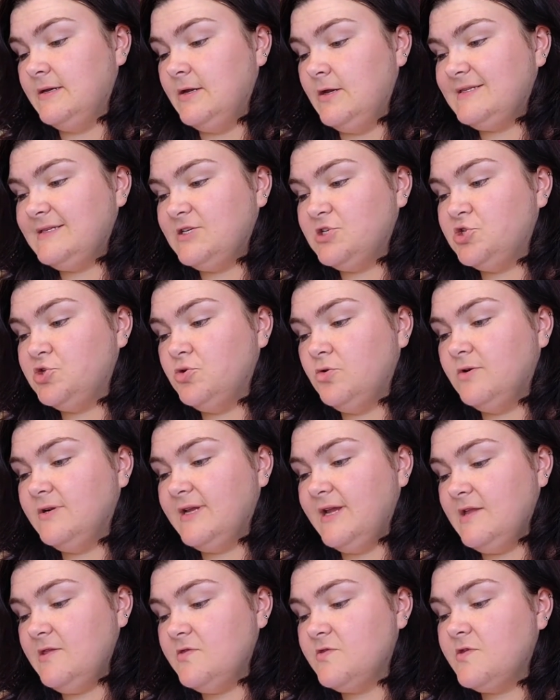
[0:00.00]
It's a
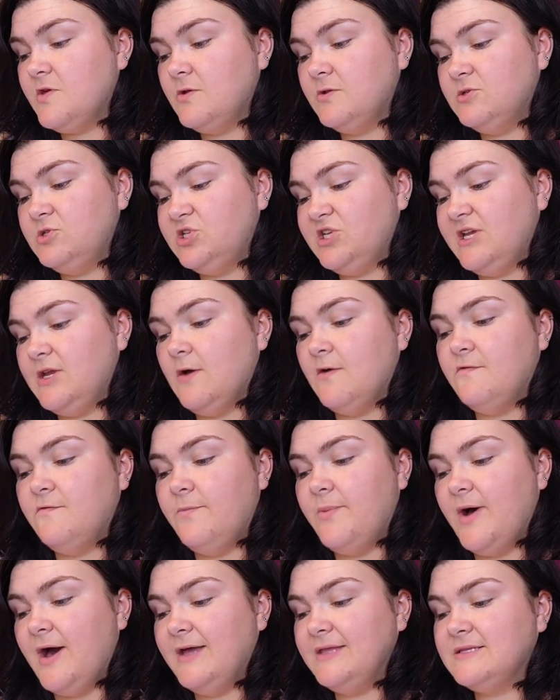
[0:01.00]
short anthology
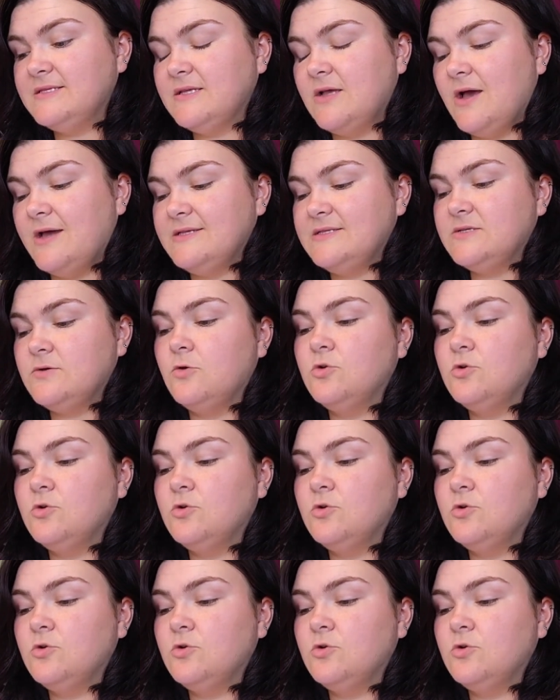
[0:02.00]
of bite-sized,